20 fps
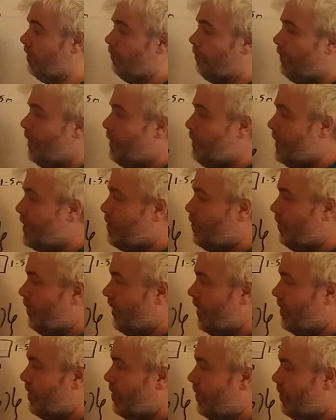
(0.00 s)
Maybe
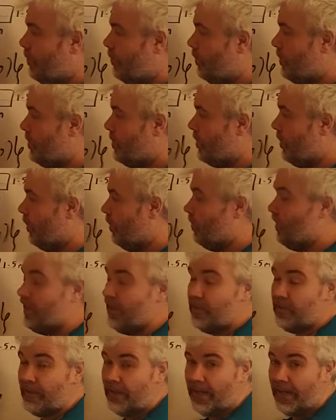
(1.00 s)
try to do it slowly
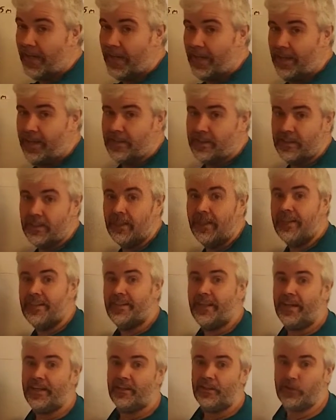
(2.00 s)
in your head,
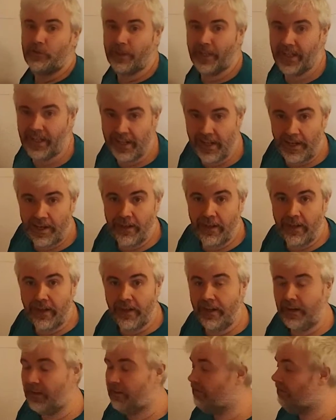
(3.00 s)
then do it in a
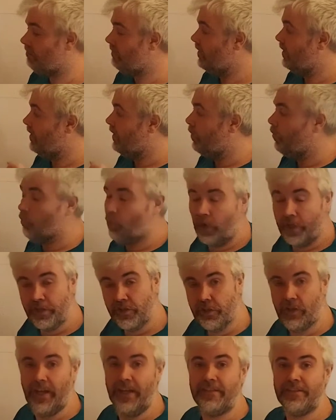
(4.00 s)
calculator. Write
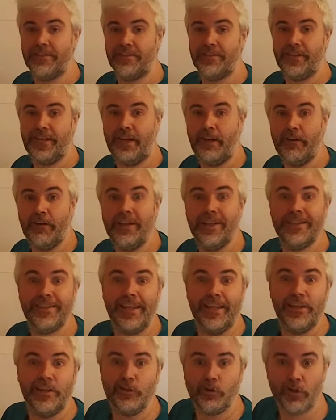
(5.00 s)
your answer down,
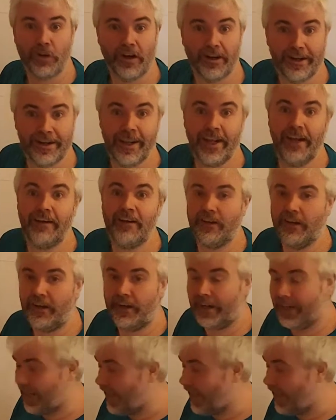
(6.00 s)
then do it on a calculator